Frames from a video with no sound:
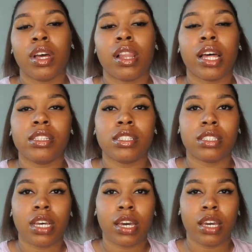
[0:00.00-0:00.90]
let's
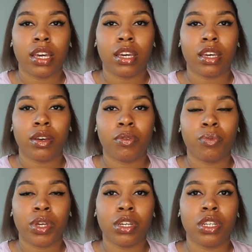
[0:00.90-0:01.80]
say
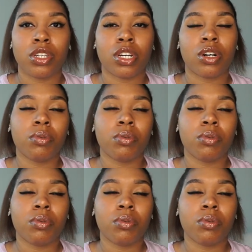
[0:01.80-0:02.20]
we know